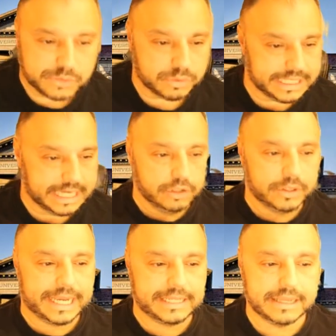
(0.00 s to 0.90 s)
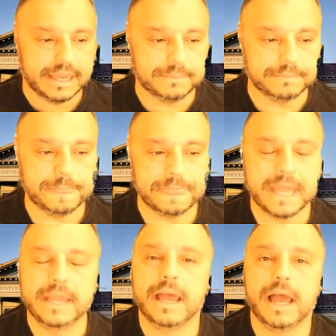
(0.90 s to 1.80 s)
We'll take a look at
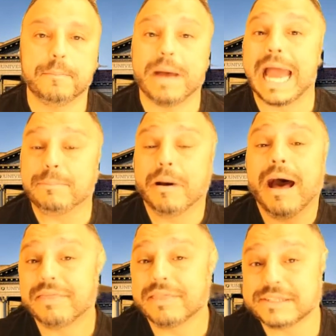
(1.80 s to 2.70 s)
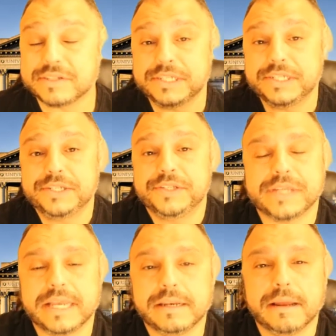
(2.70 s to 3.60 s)
hypotheses
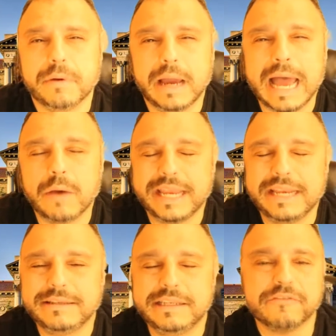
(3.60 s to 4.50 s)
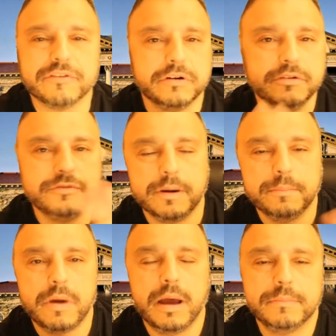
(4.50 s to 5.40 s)
and how they differ
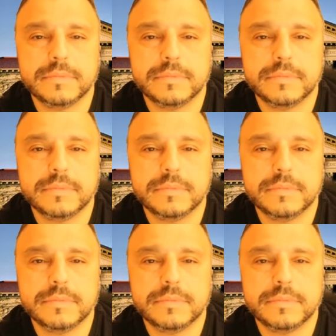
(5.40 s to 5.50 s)
from